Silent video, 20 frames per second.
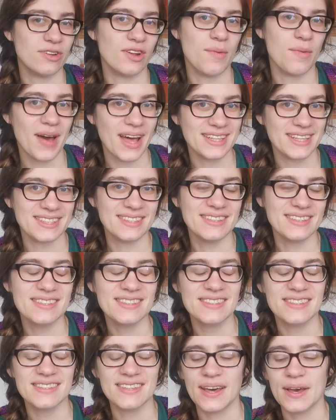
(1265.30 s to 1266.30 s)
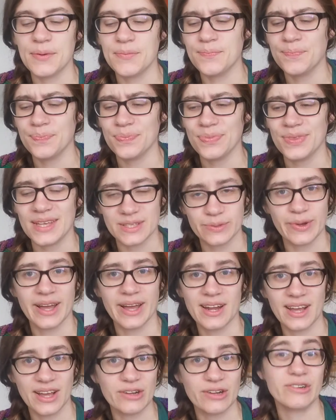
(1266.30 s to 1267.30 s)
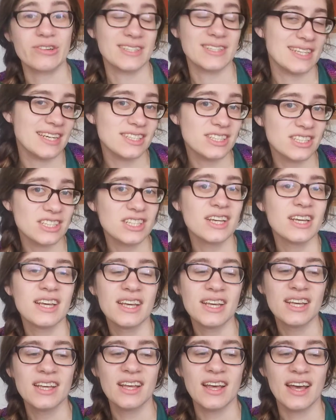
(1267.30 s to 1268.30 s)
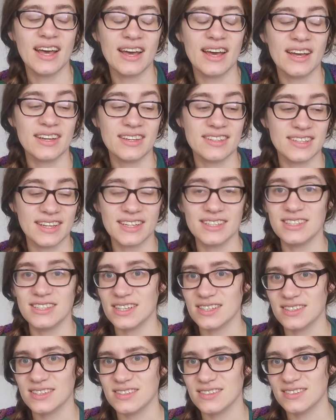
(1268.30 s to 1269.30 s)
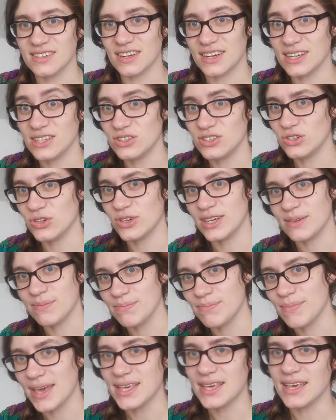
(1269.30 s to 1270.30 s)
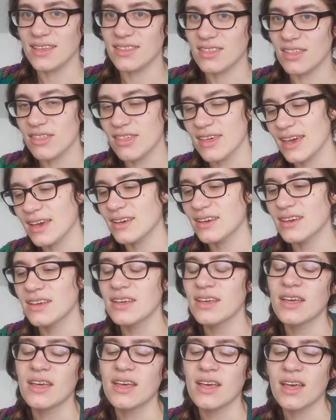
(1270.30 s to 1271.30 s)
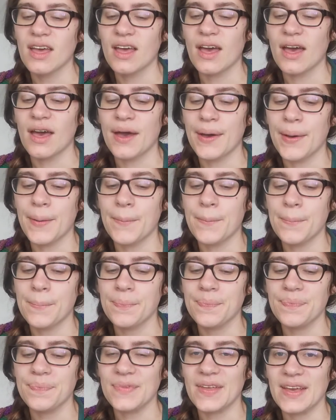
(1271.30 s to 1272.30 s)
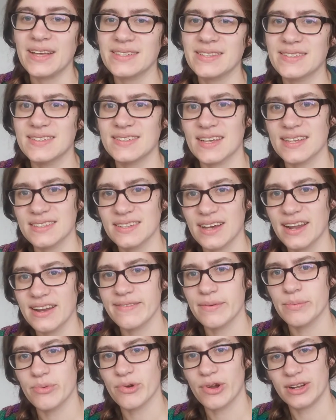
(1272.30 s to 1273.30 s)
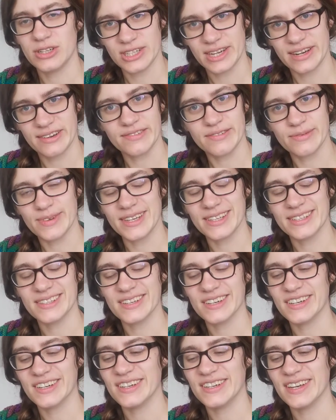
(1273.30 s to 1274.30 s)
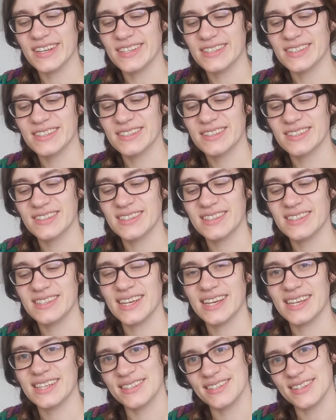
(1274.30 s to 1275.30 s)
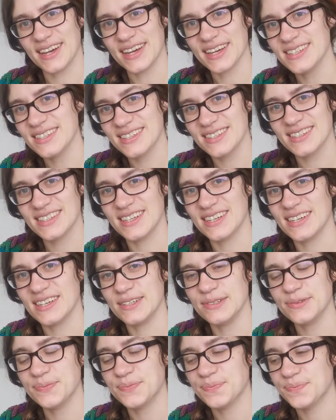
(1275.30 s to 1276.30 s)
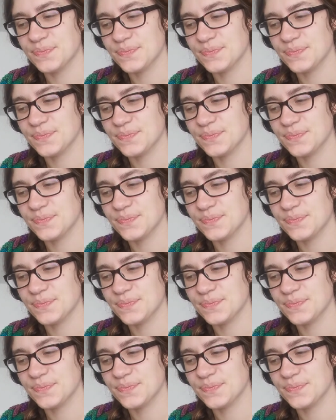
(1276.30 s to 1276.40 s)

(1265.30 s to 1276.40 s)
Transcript: follow patterns. That's why I like cross stitch, because I can just, you know, enjoy making the thing. It's kind of a branch out for me, so it's nice to,